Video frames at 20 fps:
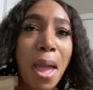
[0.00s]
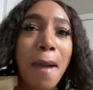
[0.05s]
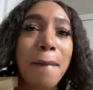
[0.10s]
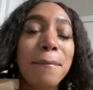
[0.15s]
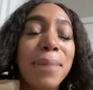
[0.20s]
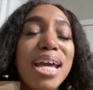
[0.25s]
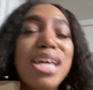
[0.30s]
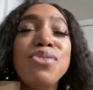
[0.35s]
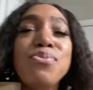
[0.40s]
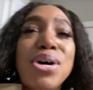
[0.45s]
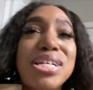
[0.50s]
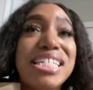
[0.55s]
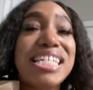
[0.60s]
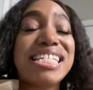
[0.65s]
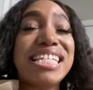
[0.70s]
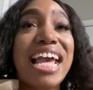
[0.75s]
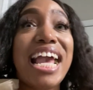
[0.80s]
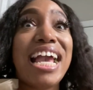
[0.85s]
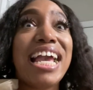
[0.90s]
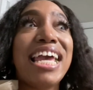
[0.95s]
But he wasn't
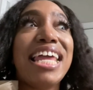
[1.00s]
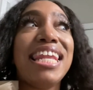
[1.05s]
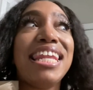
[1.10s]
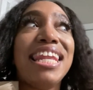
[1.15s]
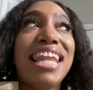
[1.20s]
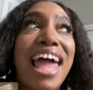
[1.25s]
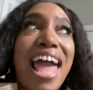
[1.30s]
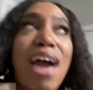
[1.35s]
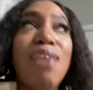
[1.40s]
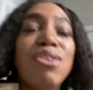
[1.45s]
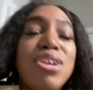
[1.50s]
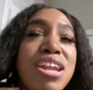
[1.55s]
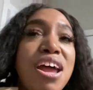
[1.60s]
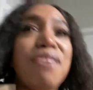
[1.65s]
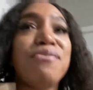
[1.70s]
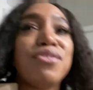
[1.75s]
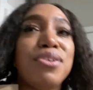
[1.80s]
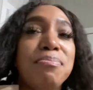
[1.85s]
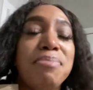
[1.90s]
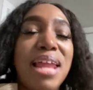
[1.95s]
saying it loud
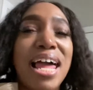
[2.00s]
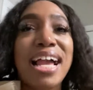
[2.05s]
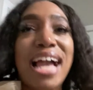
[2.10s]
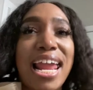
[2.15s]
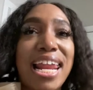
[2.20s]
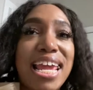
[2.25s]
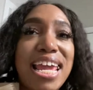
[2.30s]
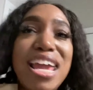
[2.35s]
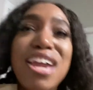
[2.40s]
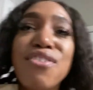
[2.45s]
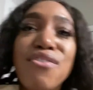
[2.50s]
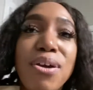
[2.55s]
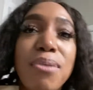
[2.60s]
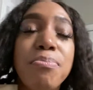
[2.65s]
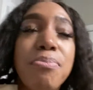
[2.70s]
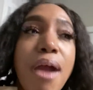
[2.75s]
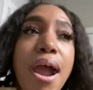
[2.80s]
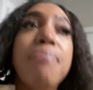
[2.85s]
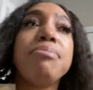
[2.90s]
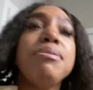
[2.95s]
enough for the black guy to hear it,
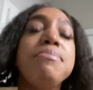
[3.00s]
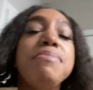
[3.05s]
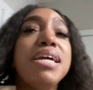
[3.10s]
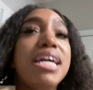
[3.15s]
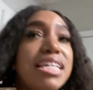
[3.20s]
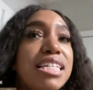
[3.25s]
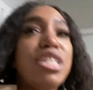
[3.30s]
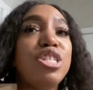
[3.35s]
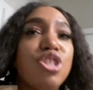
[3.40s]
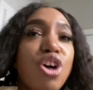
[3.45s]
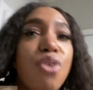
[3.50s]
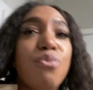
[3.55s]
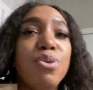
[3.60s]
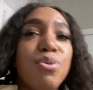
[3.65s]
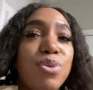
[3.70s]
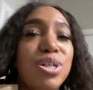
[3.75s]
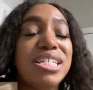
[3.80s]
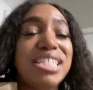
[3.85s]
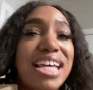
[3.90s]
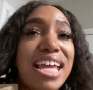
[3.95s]
probably because he thought we
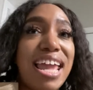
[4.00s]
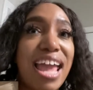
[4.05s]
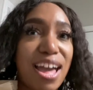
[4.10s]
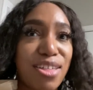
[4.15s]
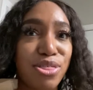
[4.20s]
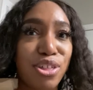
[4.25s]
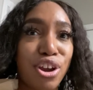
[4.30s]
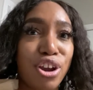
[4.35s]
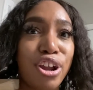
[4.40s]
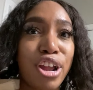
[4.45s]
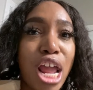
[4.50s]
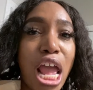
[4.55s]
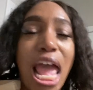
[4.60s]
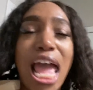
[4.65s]
were together.